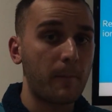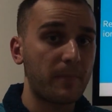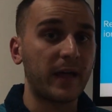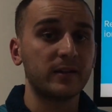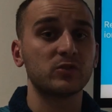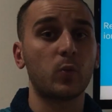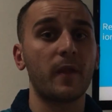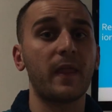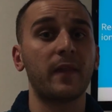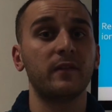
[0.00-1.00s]
That is
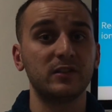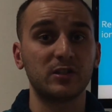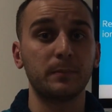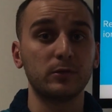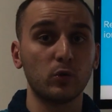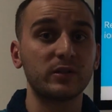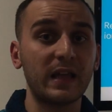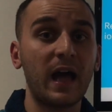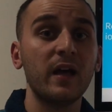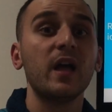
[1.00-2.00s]
one that needs to be looked
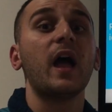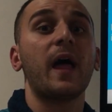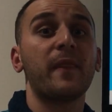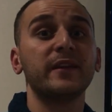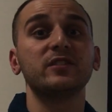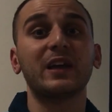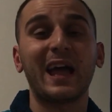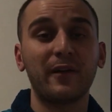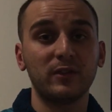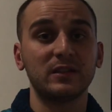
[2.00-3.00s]
at, and they need to
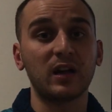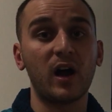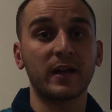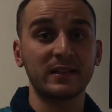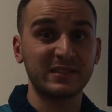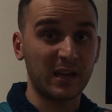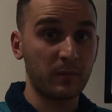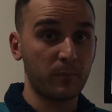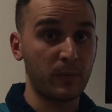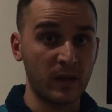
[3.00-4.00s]
heavily target
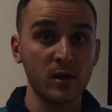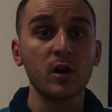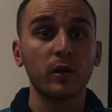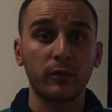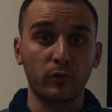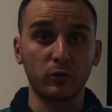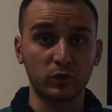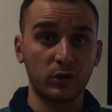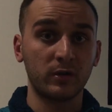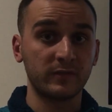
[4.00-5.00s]
segment B through
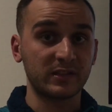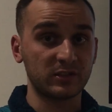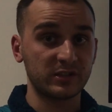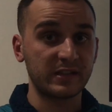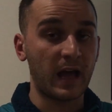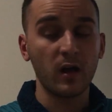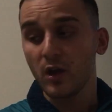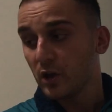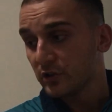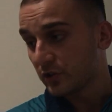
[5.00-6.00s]
alternatives such as that.
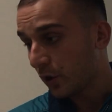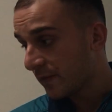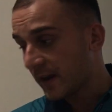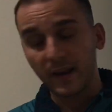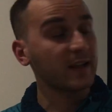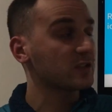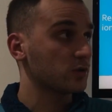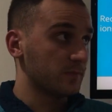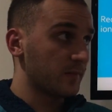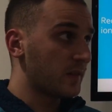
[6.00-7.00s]
So in the
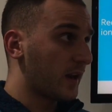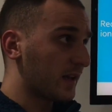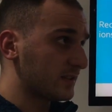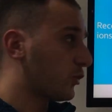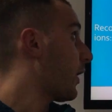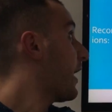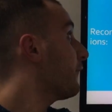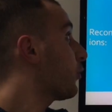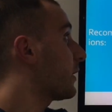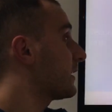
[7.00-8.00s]
next
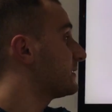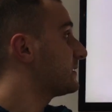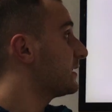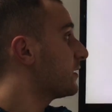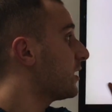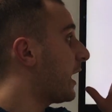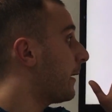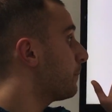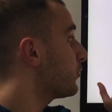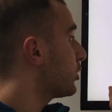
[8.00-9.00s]
graph, we can see
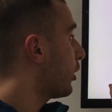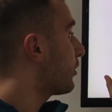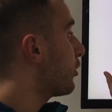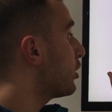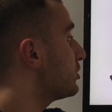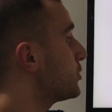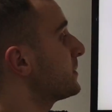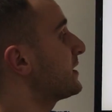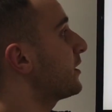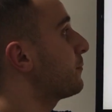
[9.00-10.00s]

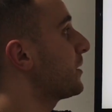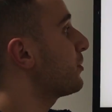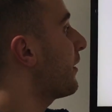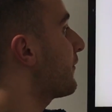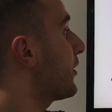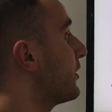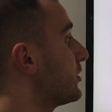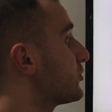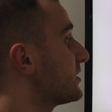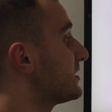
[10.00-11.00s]
32% of people are very
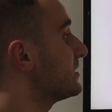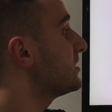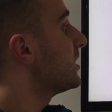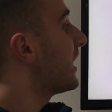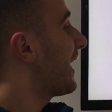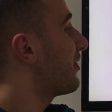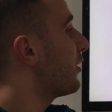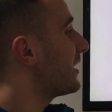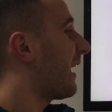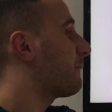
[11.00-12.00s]
interested, and
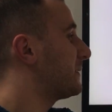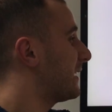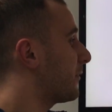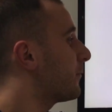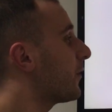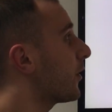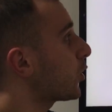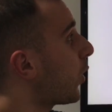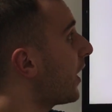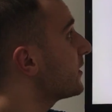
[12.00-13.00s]
38% are
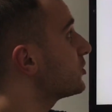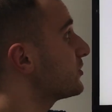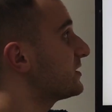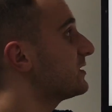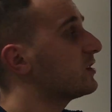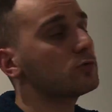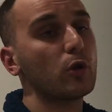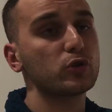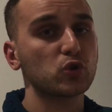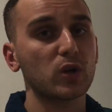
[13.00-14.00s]
quite interested in
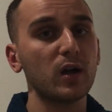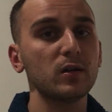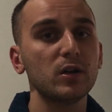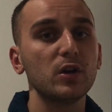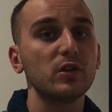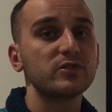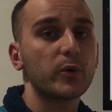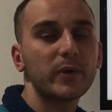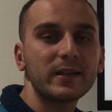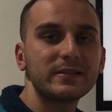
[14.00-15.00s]
low sugar. So
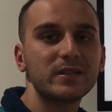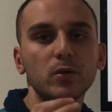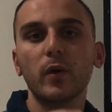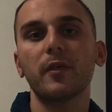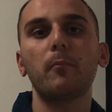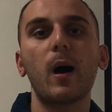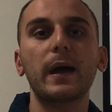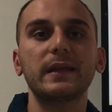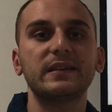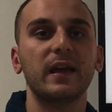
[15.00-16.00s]
we can see where the
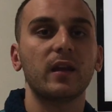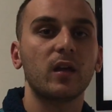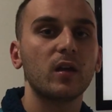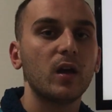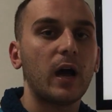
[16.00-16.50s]
market's heading.